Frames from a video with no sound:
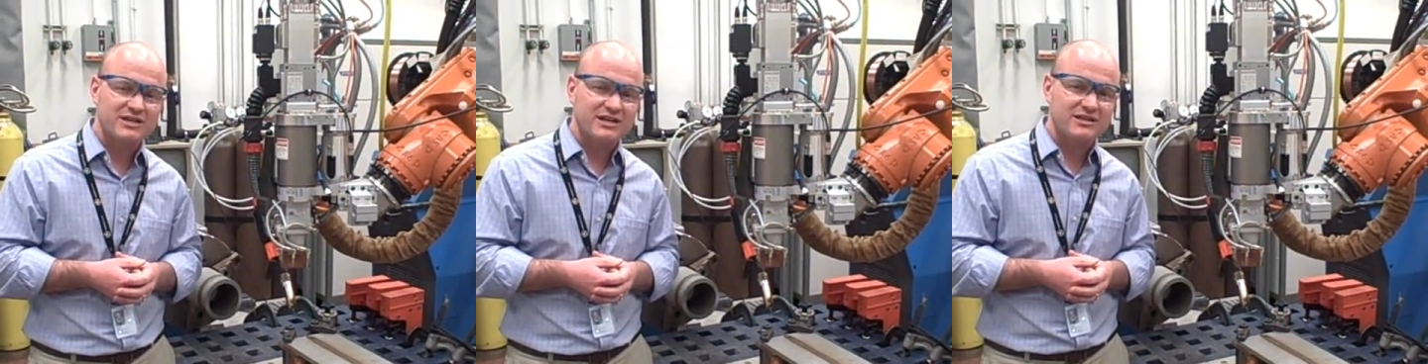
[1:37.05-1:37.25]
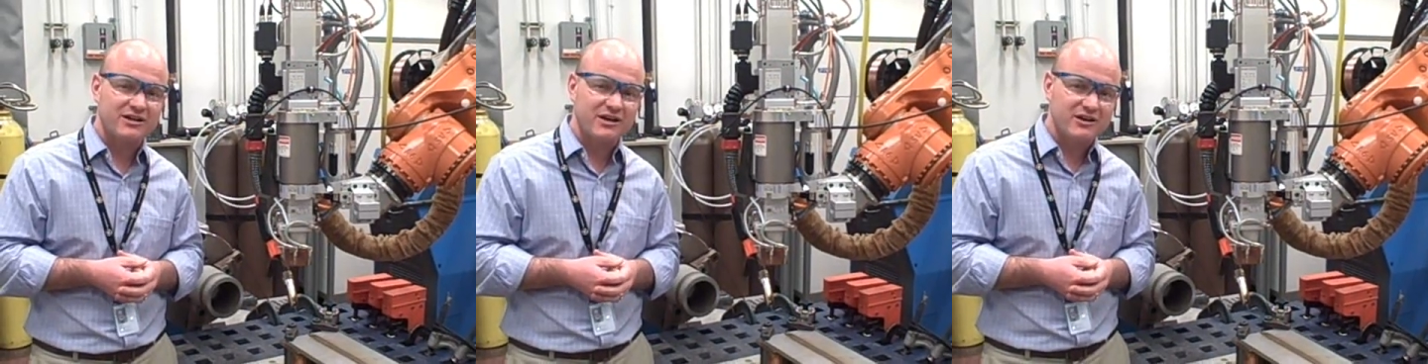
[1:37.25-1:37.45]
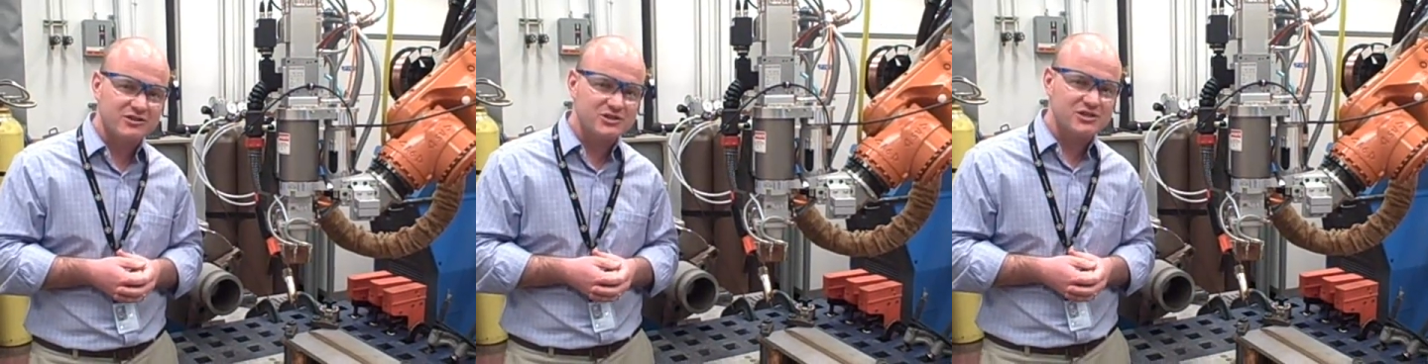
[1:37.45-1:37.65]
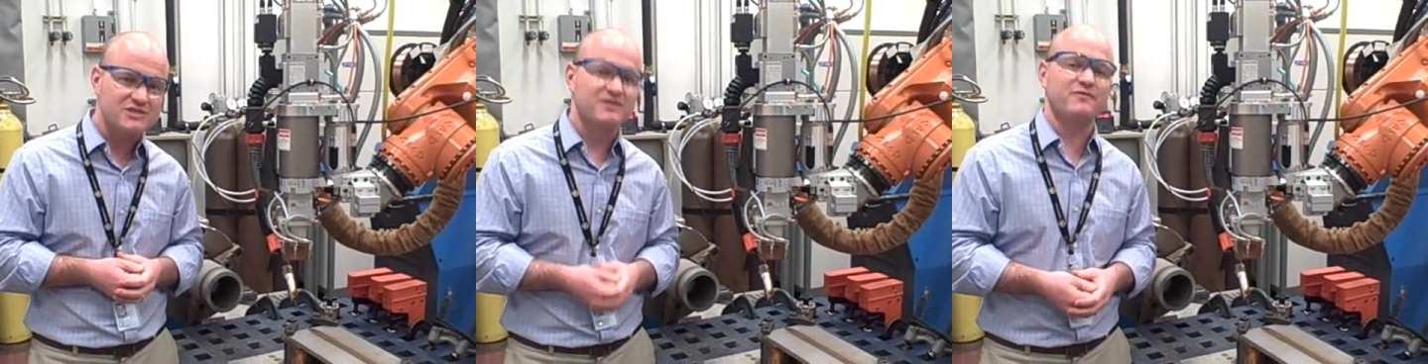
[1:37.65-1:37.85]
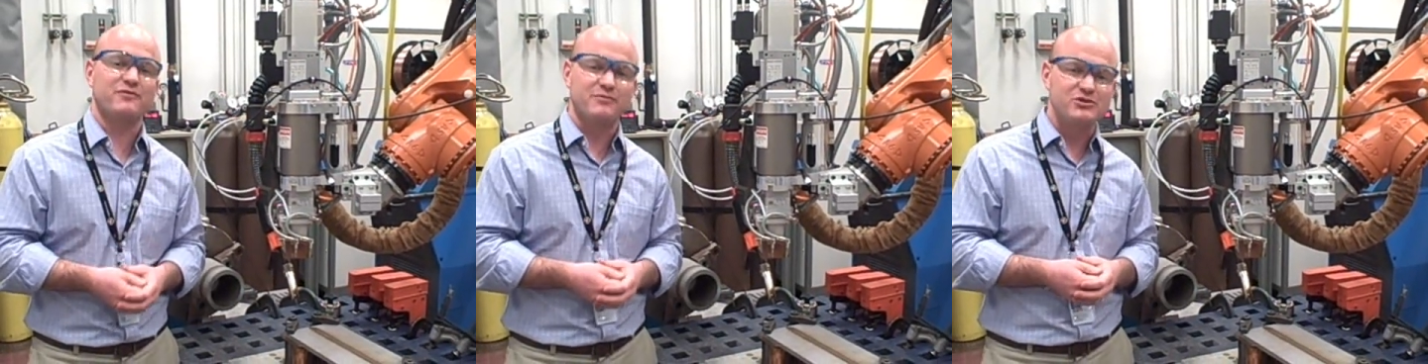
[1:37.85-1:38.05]

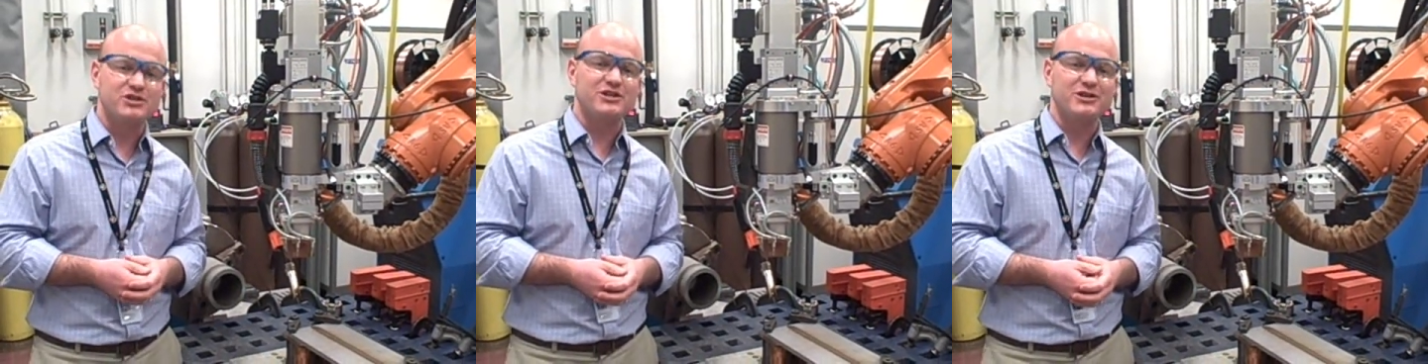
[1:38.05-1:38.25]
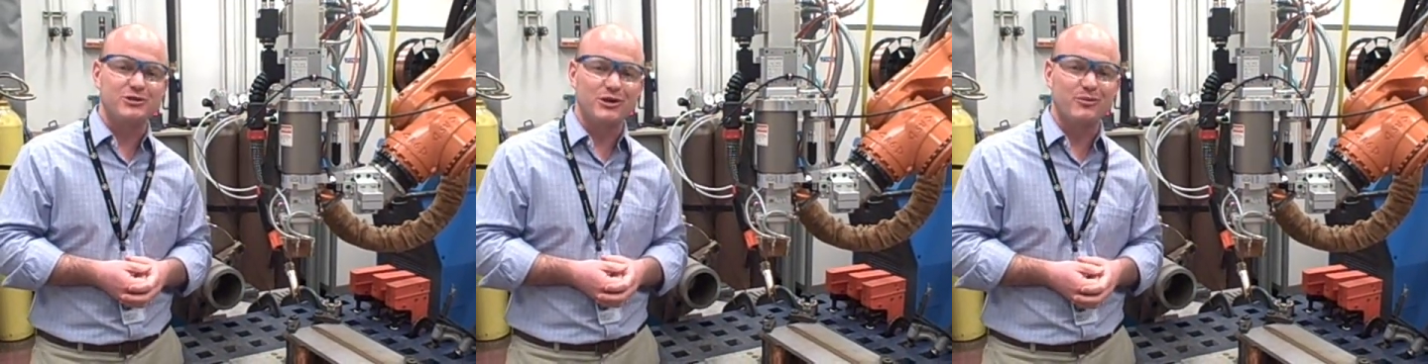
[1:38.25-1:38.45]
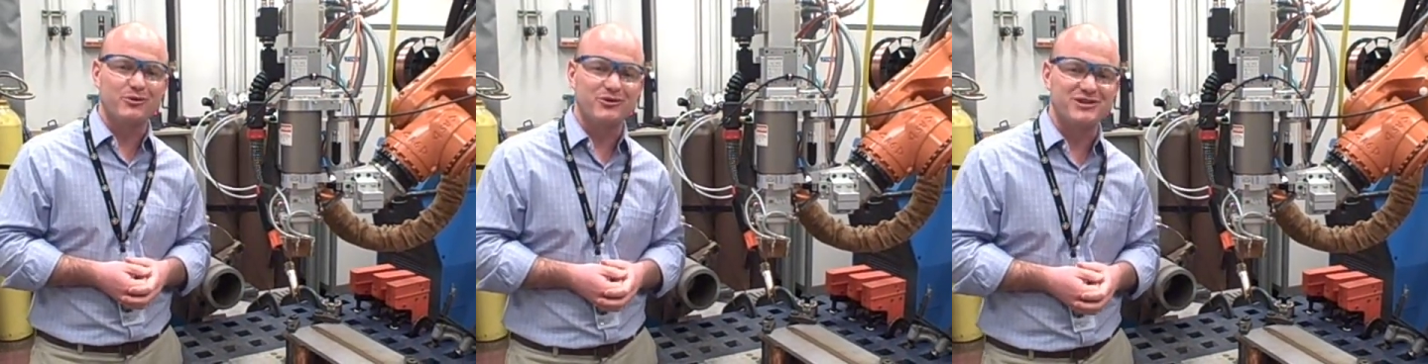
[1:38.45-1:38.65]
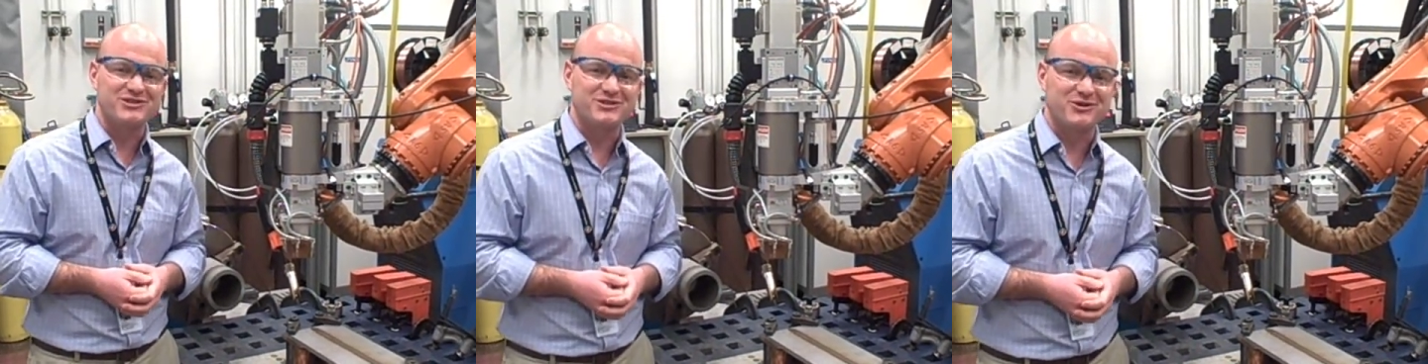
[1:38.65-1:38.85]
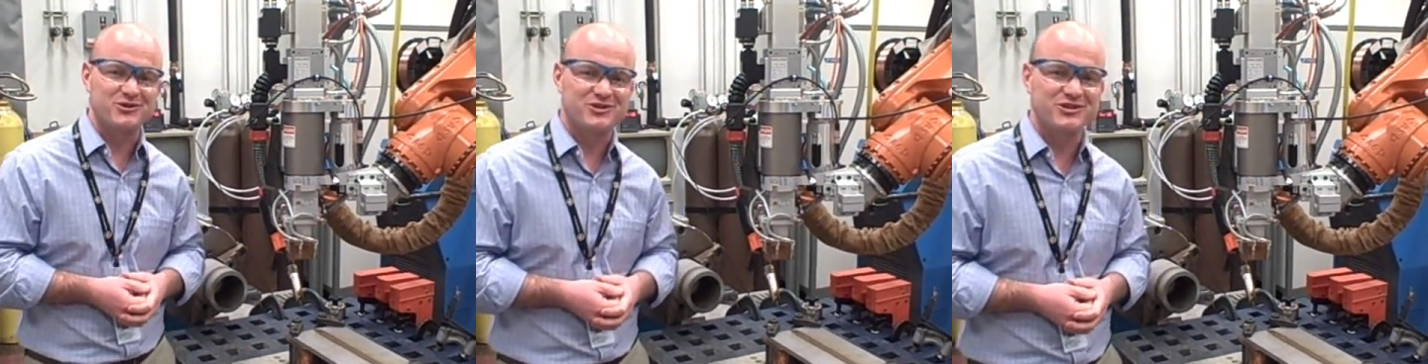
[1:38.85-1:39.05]
technologies from G E Global
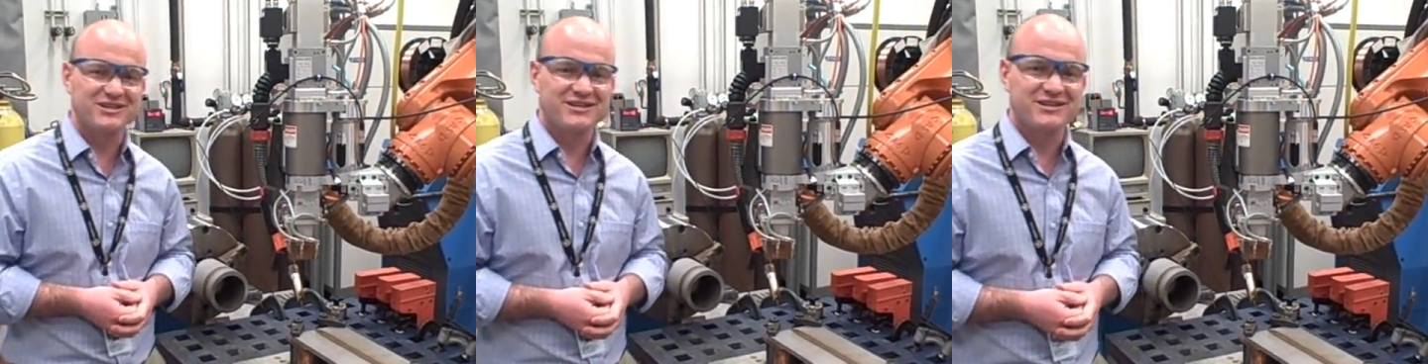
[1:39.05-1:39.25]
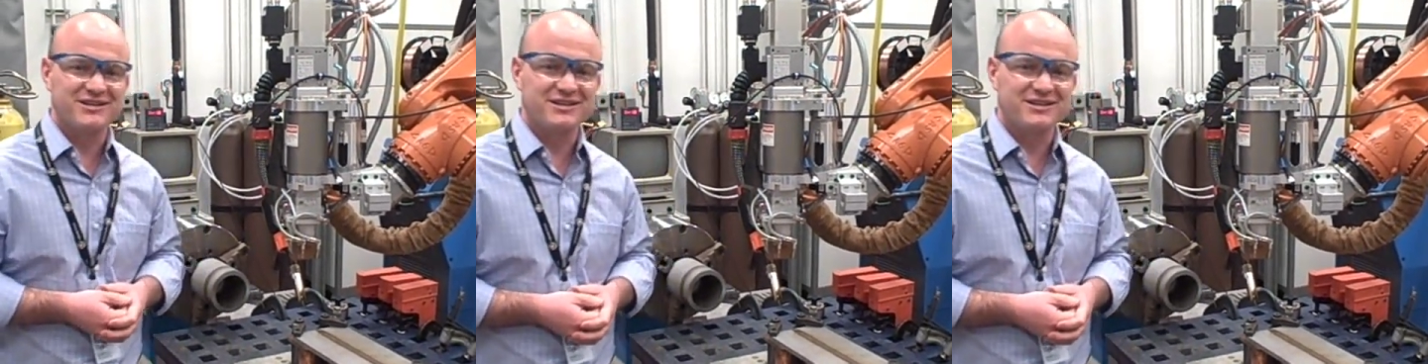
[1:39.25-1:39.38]
Research.